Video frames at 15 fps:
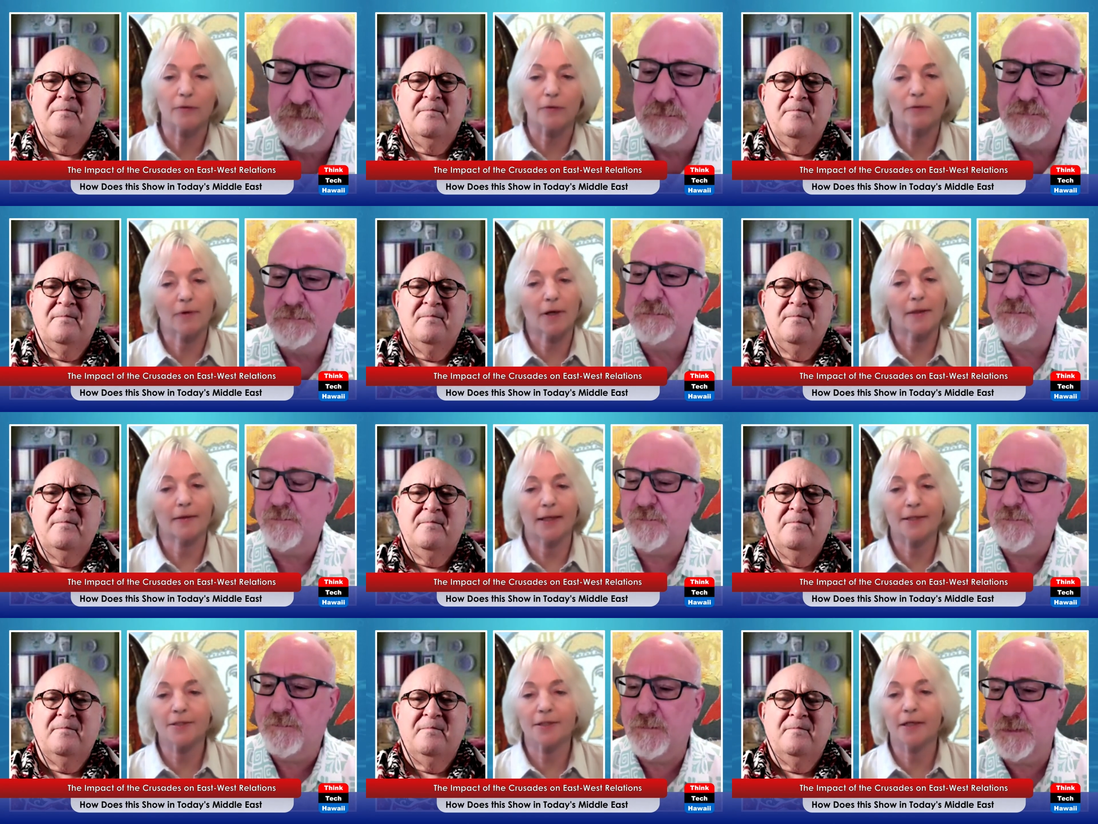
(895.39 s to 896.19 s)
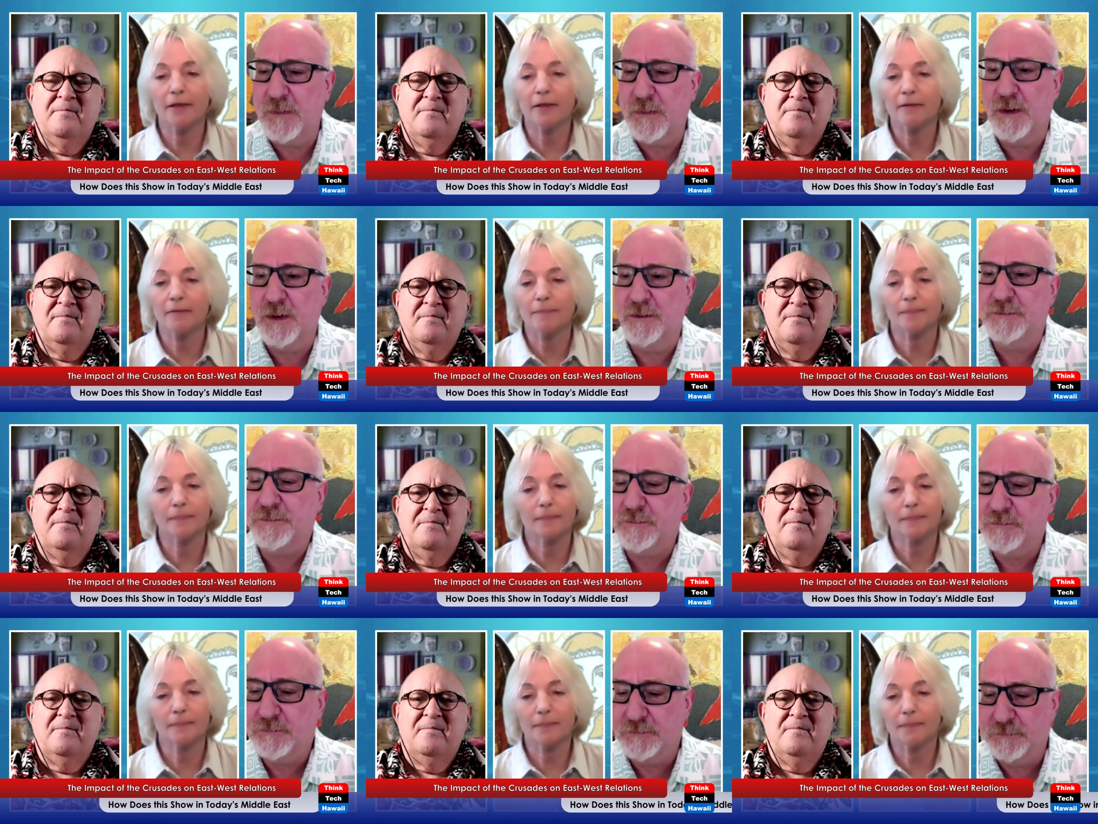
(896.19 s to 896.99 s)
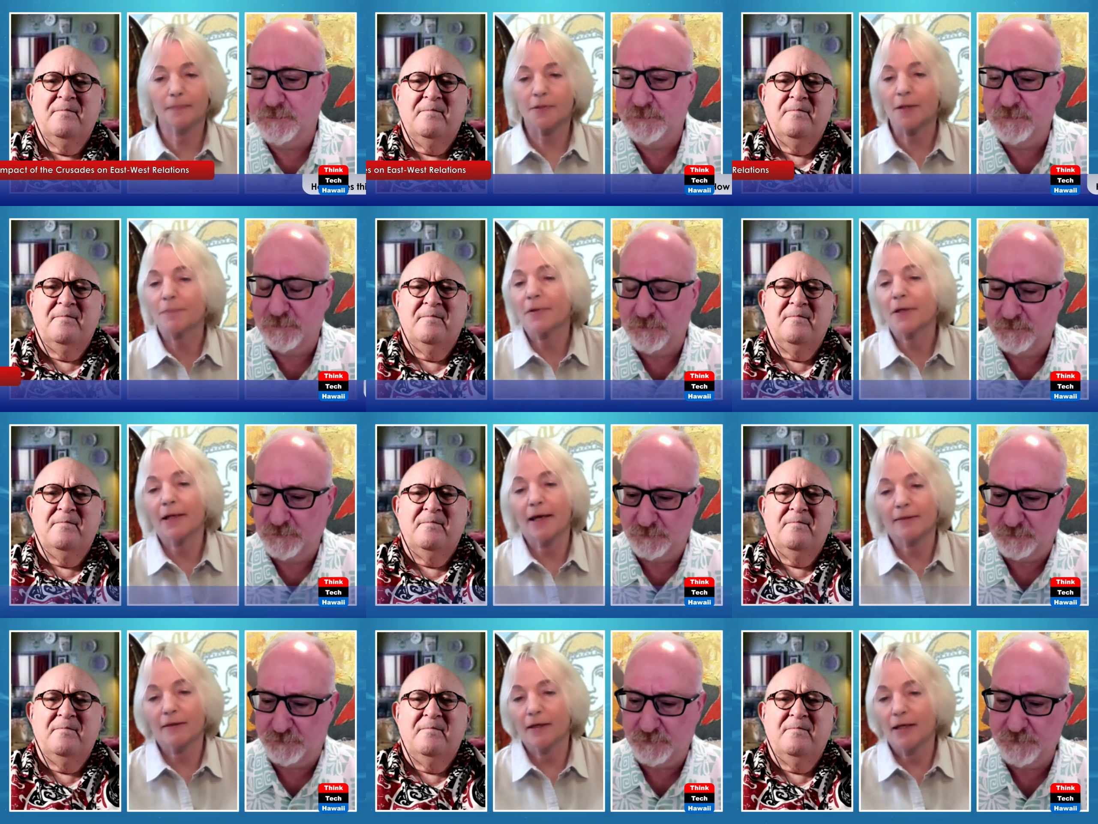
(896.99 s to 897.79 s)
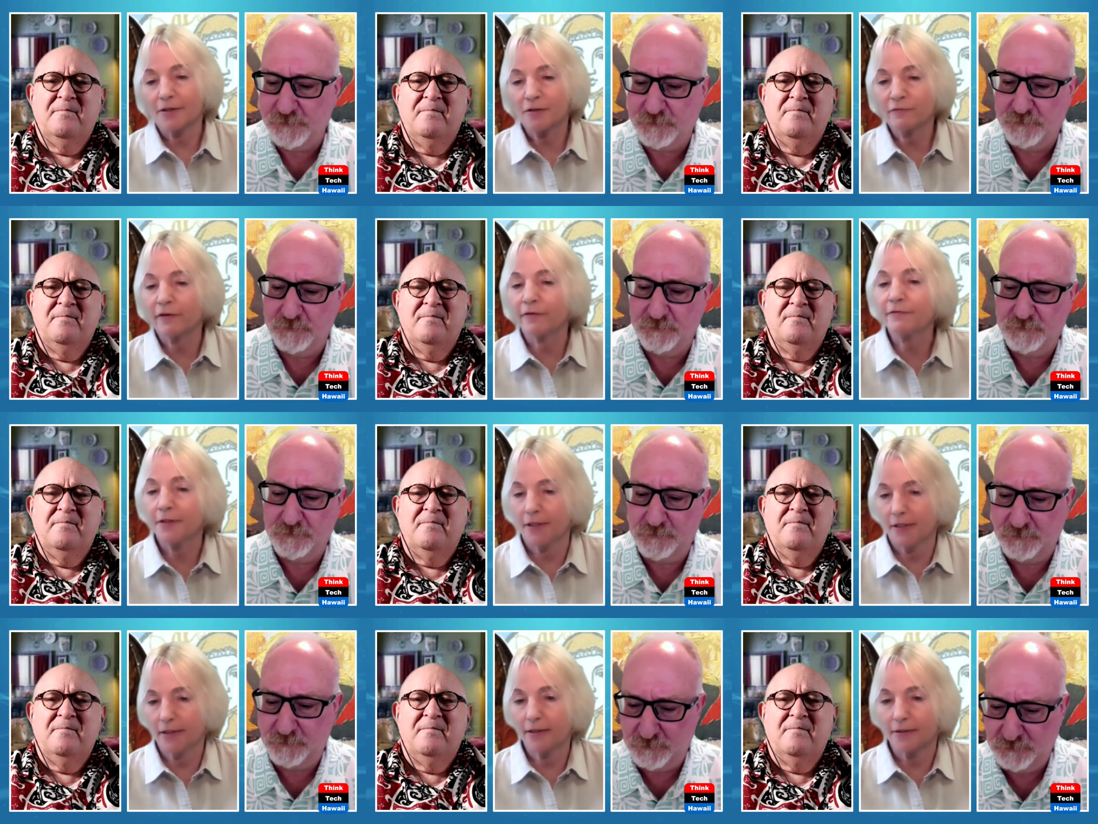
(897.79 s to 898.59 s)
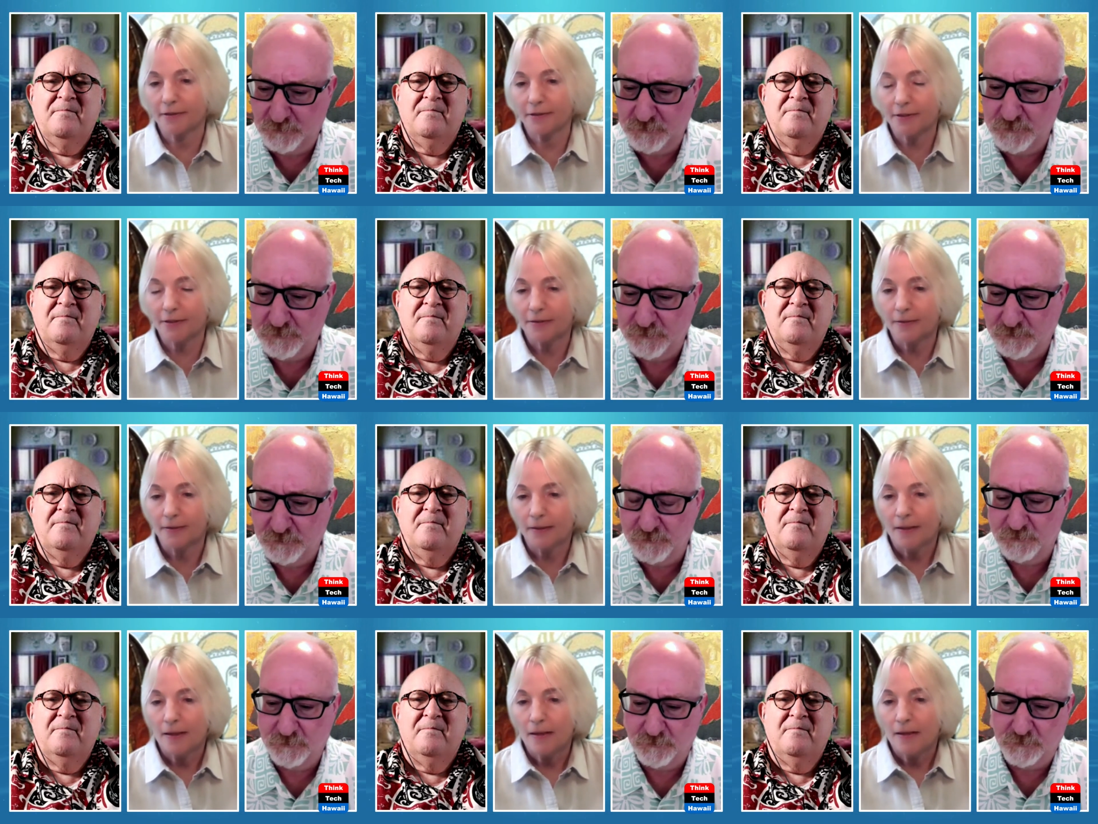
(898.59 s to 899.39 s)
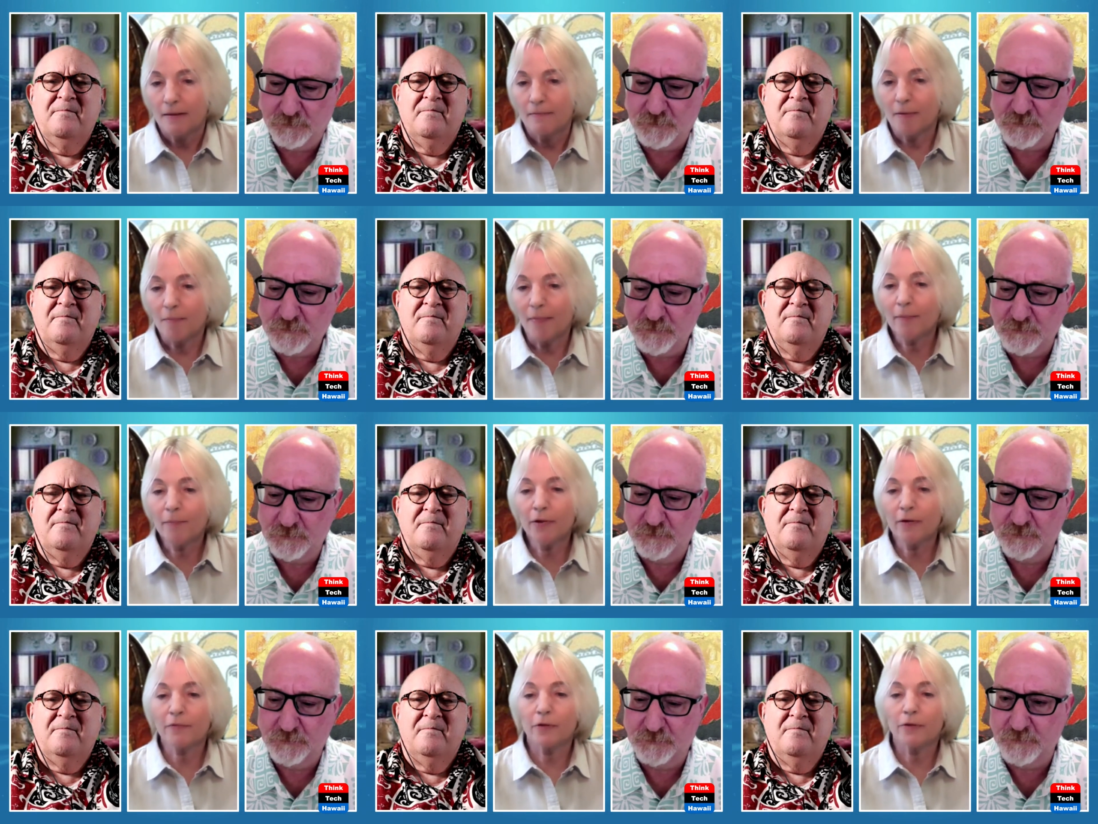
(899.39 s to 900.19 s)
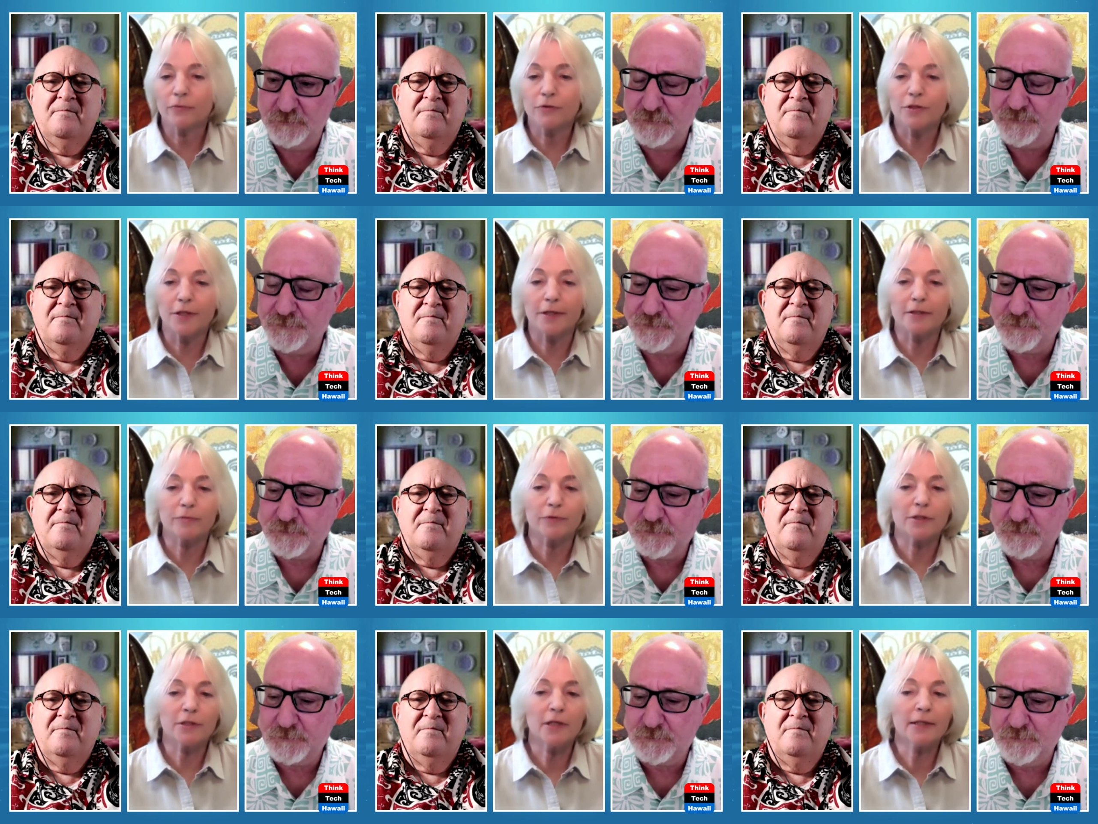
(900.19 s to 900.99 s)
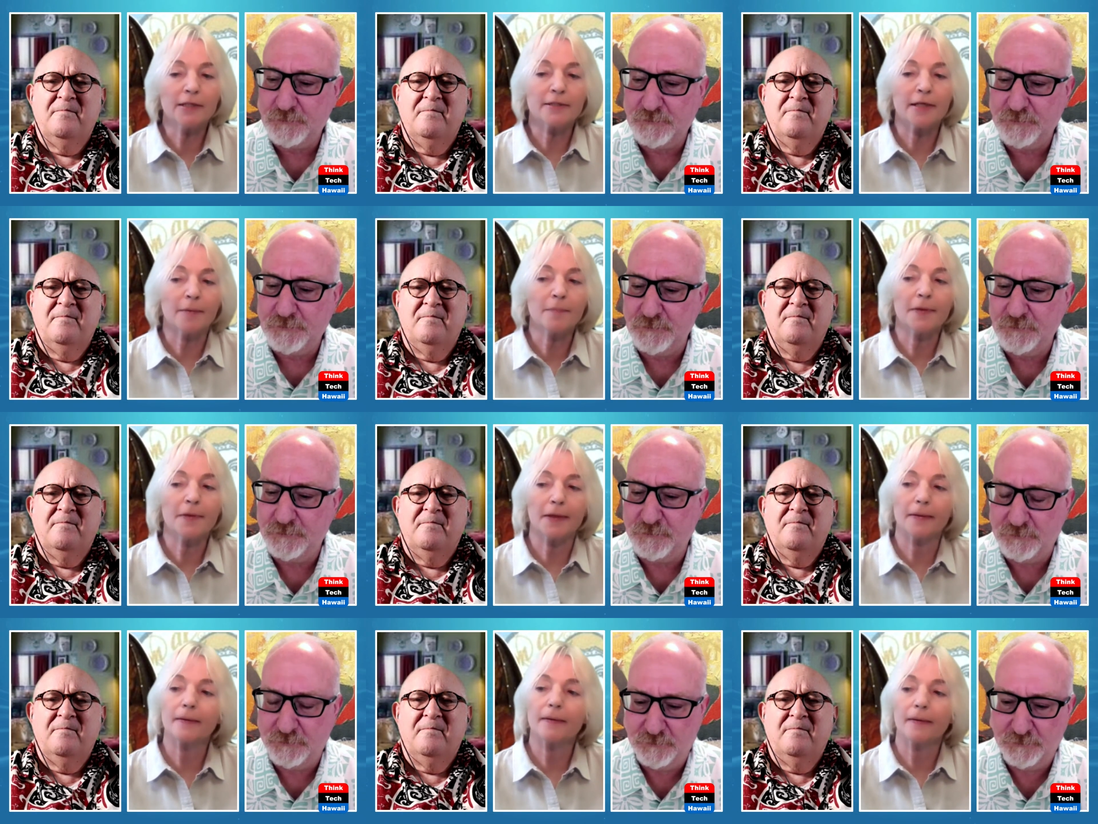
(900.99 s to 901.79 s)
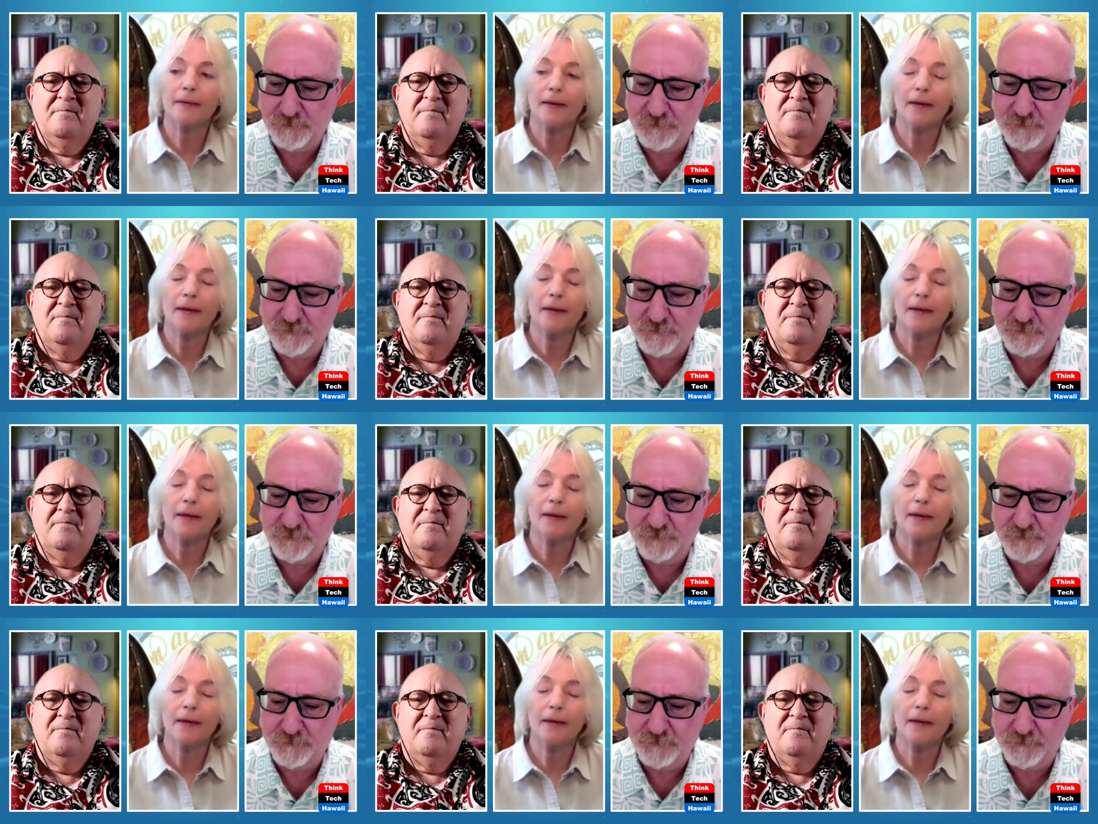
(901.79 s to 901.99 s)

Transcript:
Speaker 1: or let's say in something like the last 50 years. The memory of the Crusades was not something